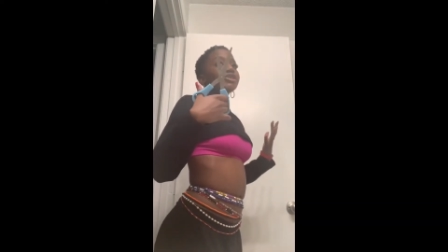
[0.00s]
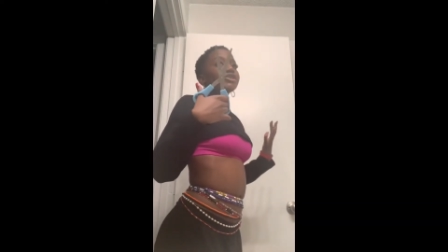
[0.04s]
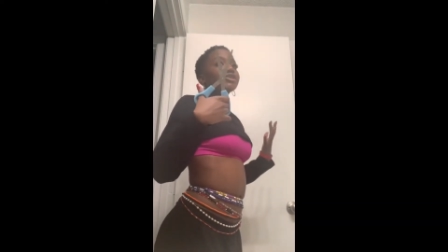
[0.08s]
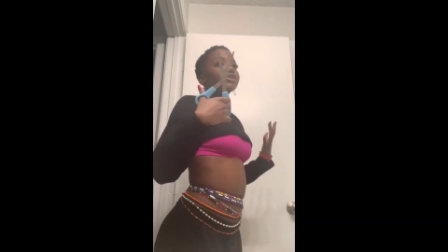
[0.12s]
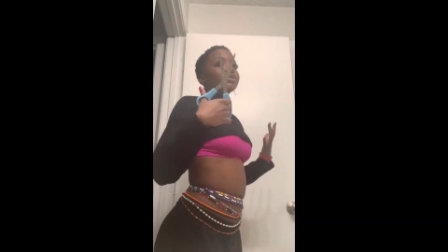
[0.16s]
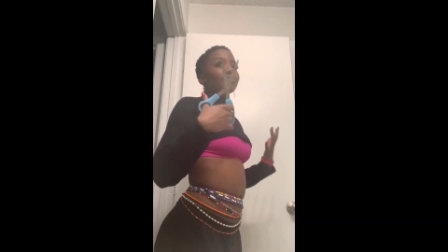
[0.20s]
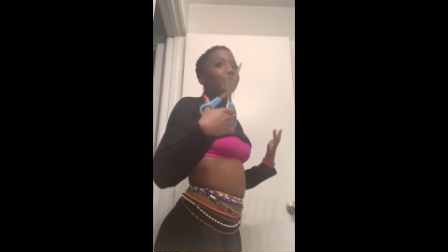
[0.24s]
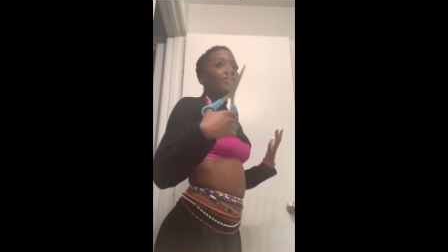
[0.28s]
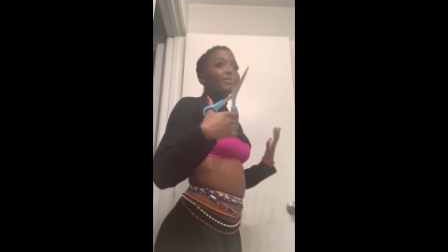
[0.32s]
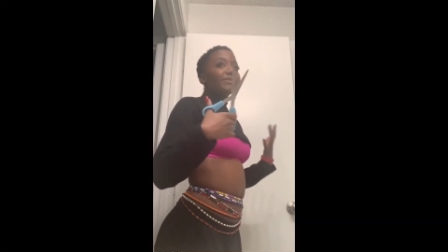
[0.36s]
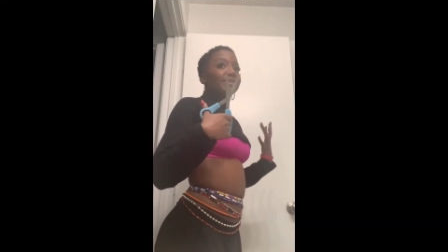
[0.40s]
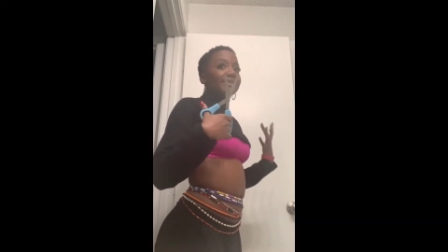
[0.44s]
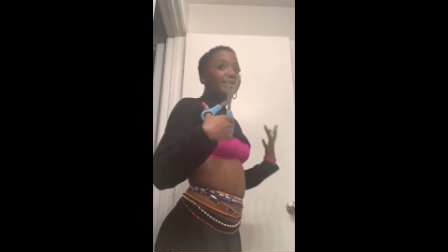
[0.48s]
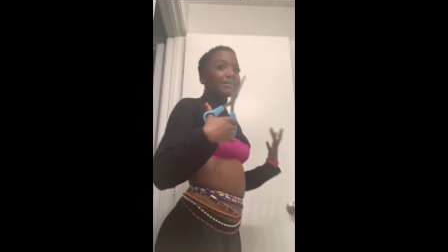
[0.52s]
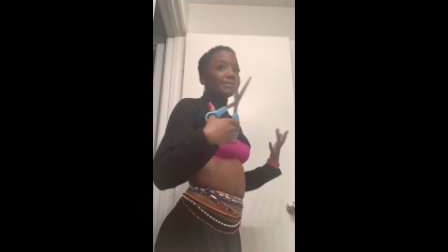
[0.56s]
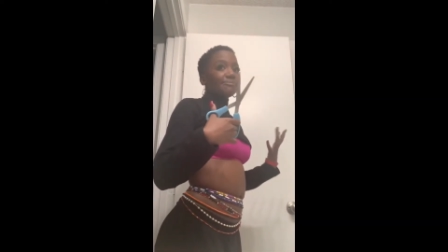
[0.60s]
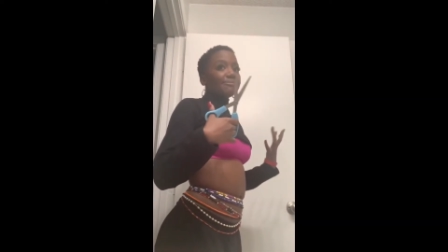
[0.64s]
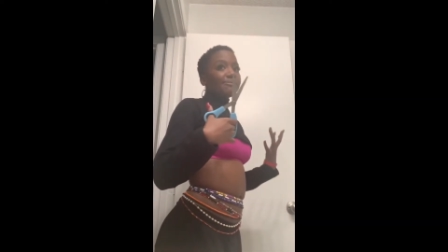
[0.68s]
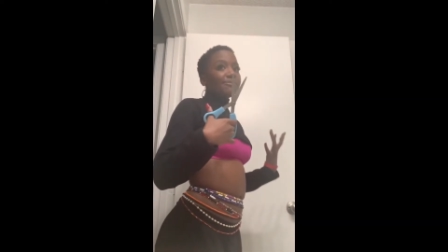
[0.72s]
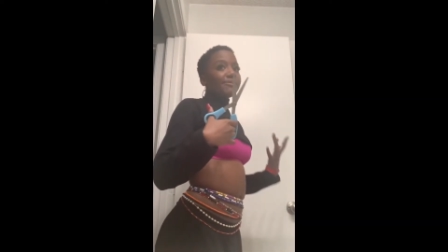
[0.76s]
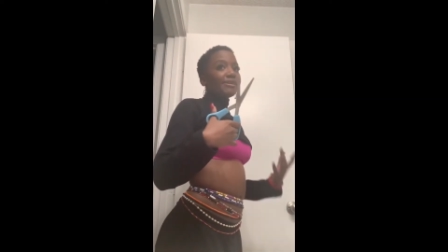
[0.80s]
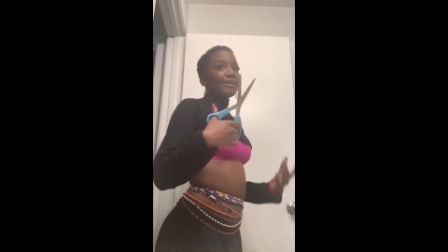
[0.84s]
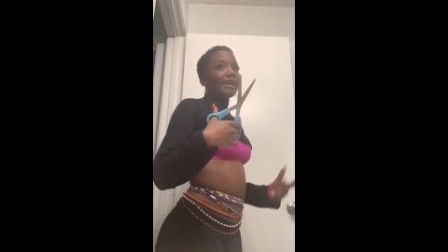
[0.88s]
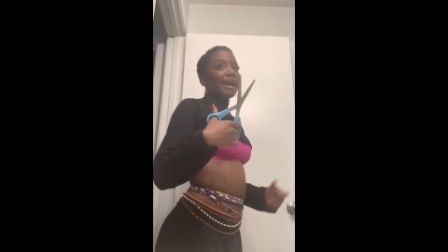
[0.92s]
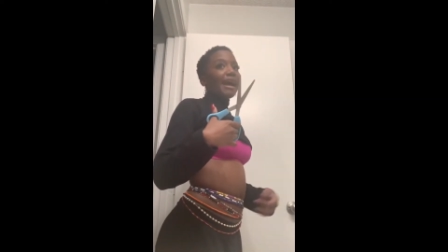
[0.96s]
So at this
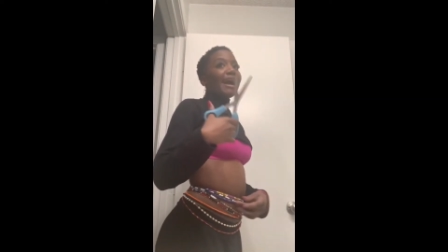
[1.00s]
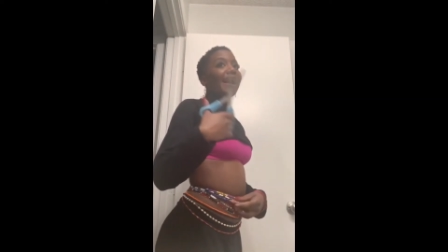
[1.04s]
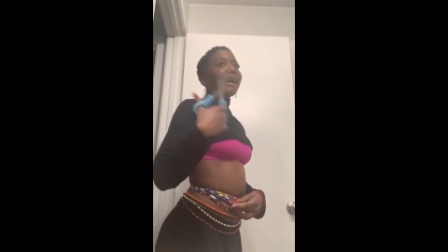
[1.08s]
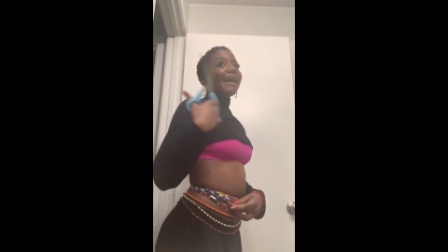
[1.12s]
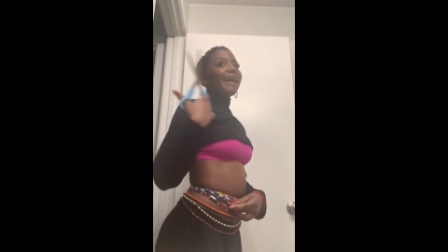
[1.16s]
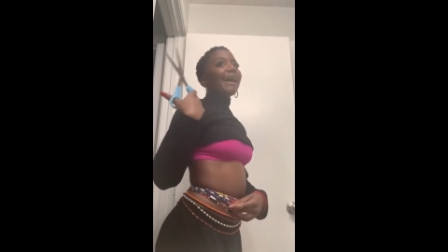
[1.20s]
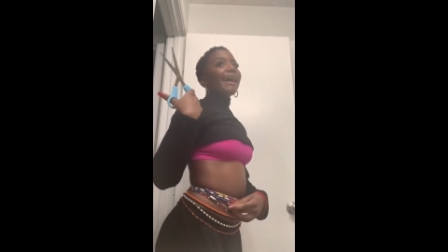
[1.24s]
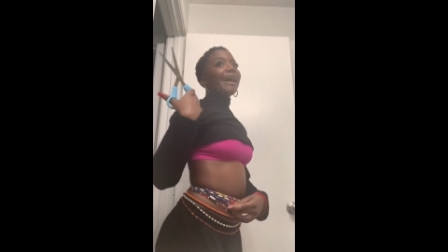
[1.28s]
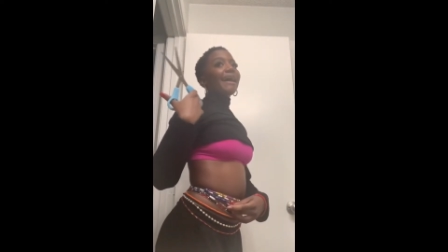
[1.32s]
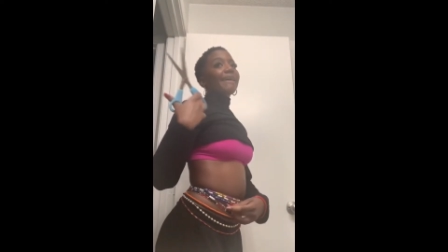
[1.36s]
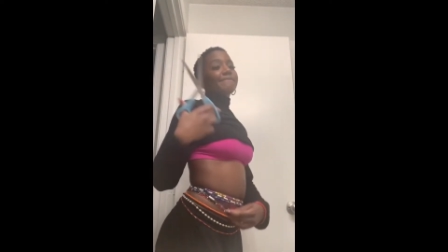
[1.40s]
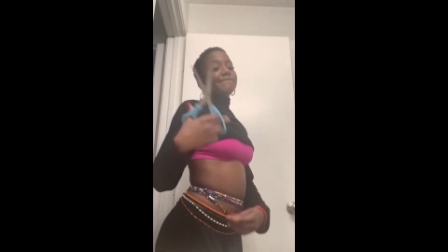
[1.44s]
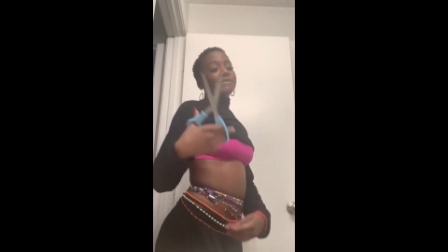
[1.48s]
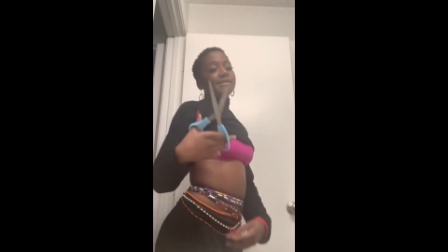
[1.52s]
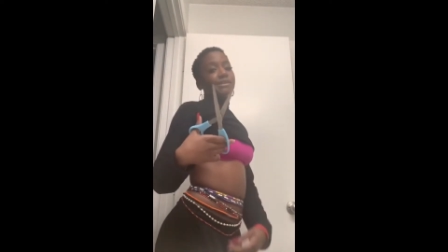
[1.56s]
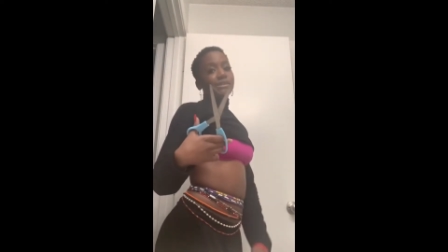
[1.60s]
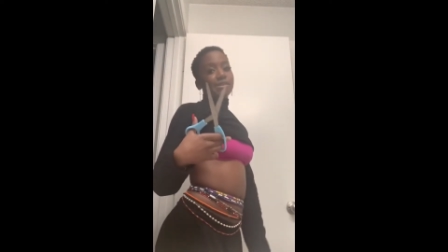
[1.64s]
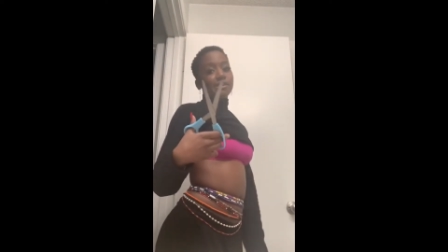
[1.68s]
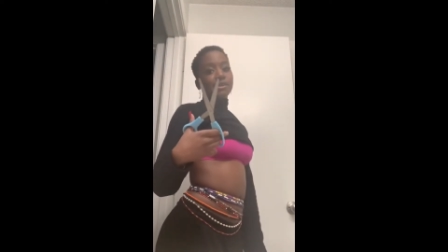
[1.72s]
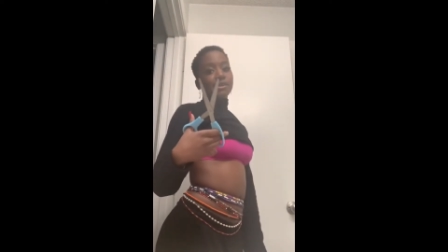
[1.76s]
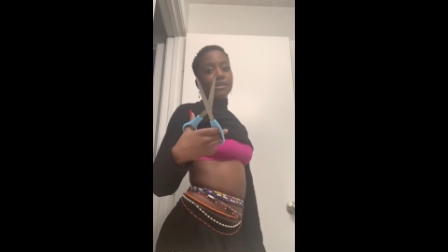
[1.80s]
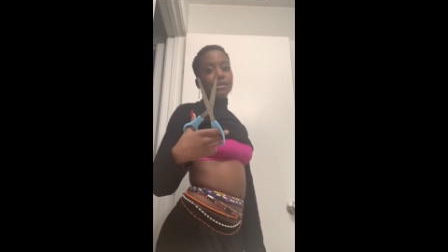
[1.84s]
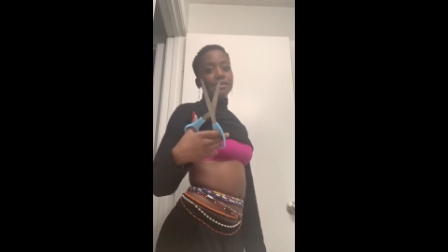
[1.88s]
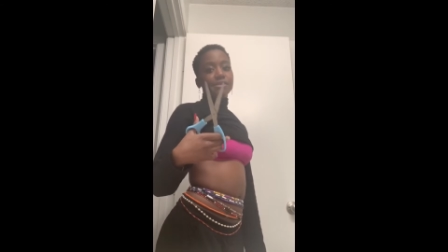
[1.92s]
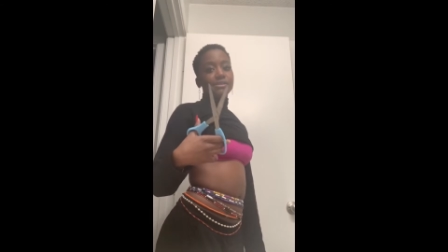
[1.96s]
point, I have to
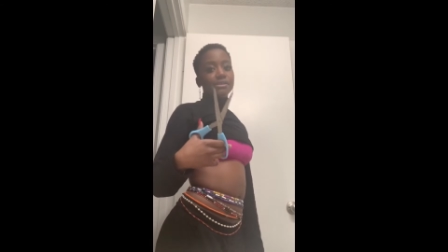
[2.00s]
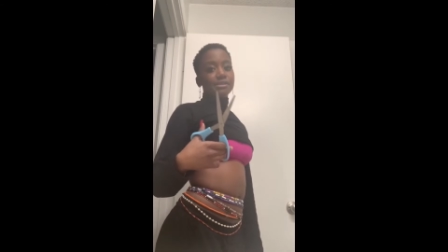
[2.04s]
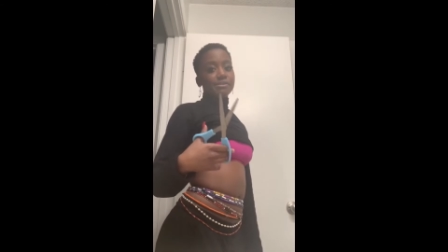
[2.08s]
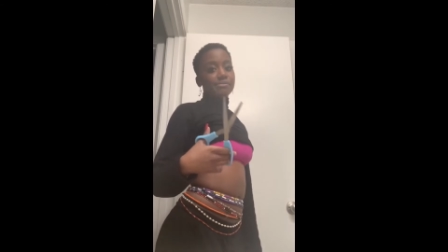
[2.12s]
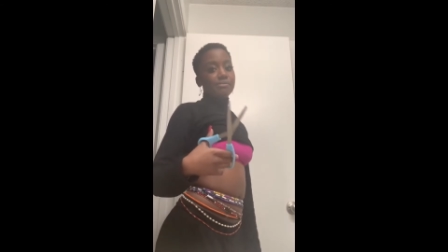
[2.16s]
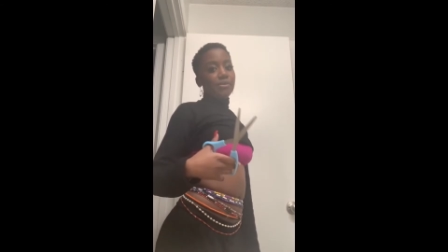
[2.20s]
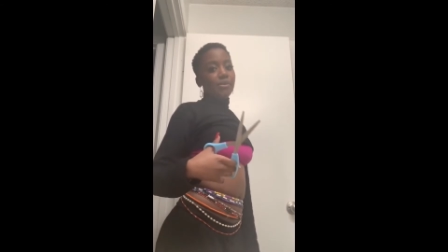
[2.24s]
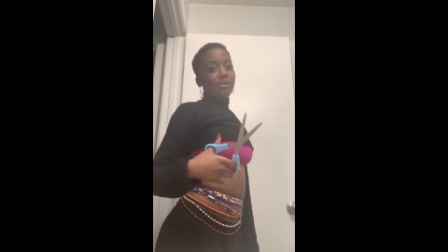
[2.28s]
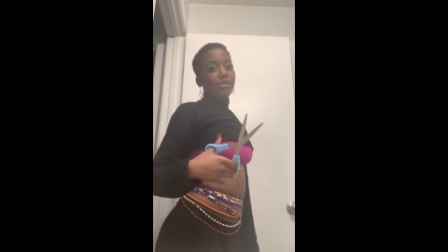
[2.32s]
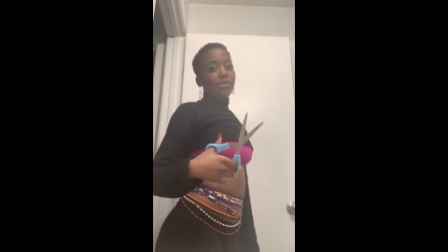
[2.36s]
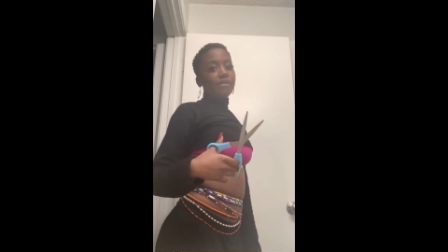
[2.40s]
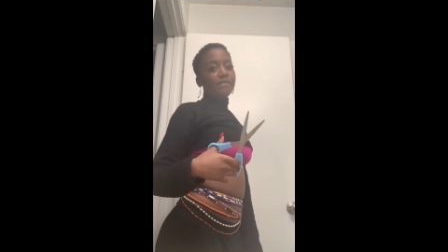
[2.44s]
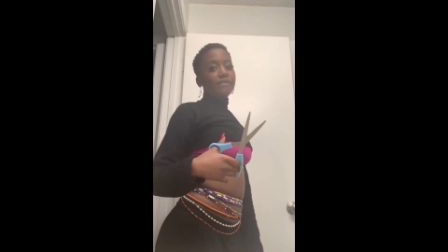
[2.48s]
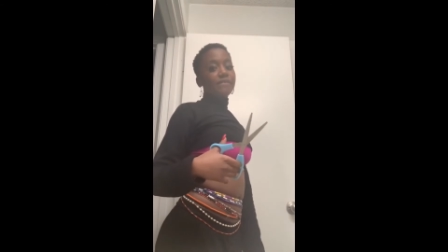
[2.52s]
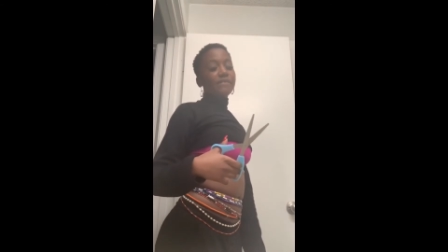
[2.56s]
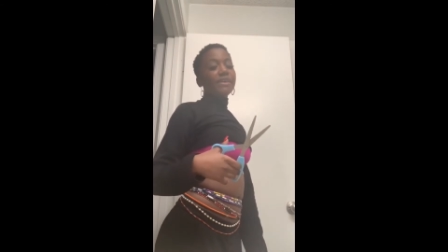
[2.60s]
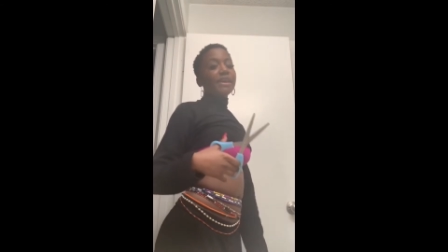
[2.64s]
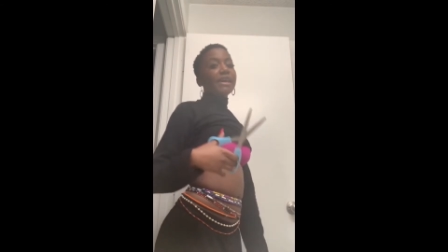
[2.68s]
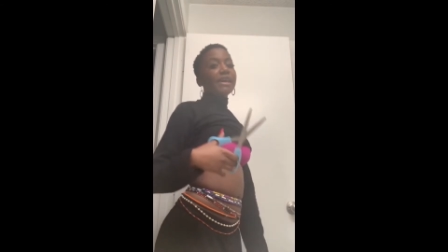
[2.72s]
cut some off